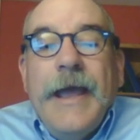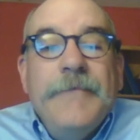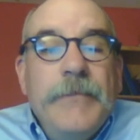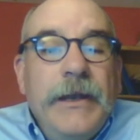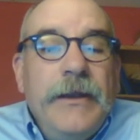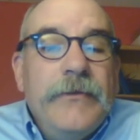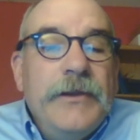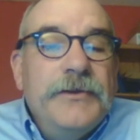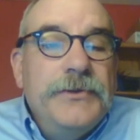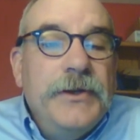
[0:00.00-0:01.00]
And many of
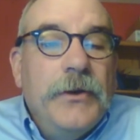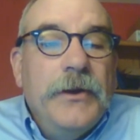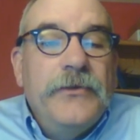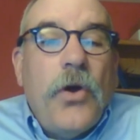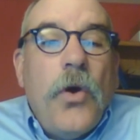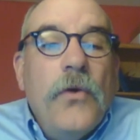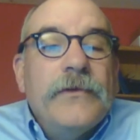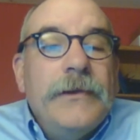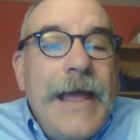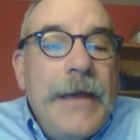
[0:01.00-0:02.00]
these geoids
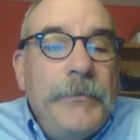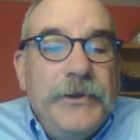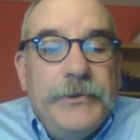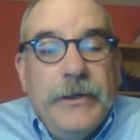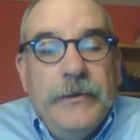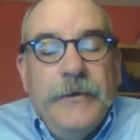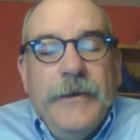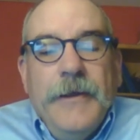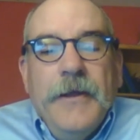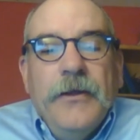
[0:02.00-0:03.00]
overlap each other.
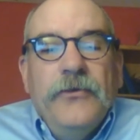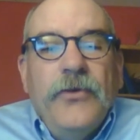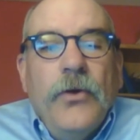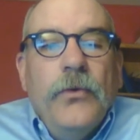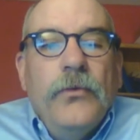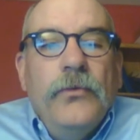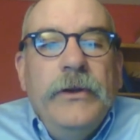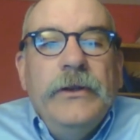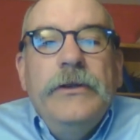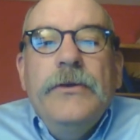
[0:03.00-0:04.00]
So
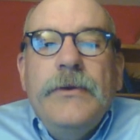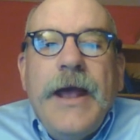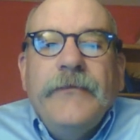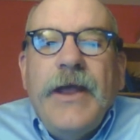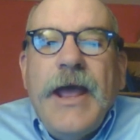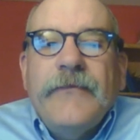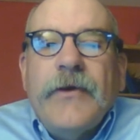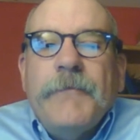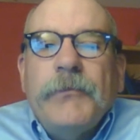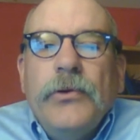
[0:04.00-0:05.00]
really, you'd have to have
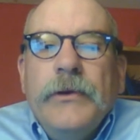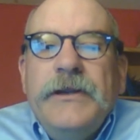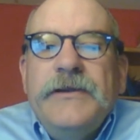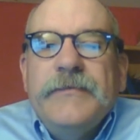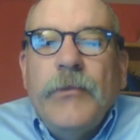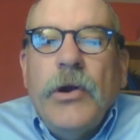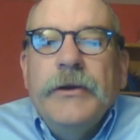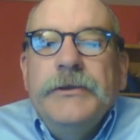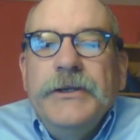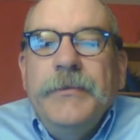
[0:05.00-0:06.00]
a pretty
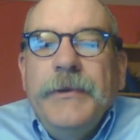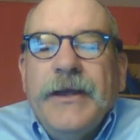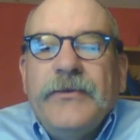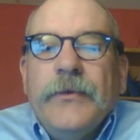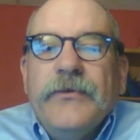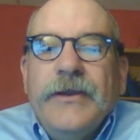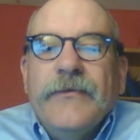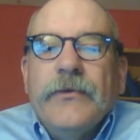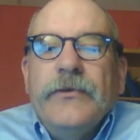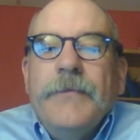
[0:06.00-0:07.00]
smart GPS
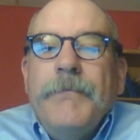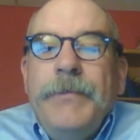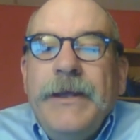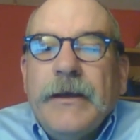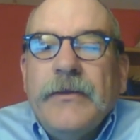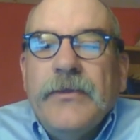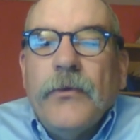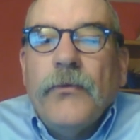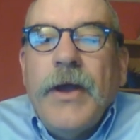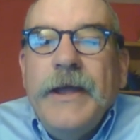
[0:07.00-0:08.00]
receiver to pick the
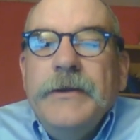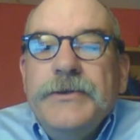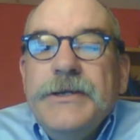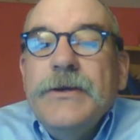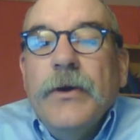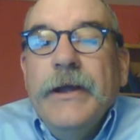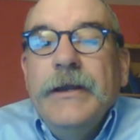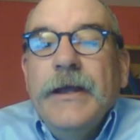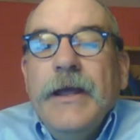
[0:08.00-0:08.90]
right geoid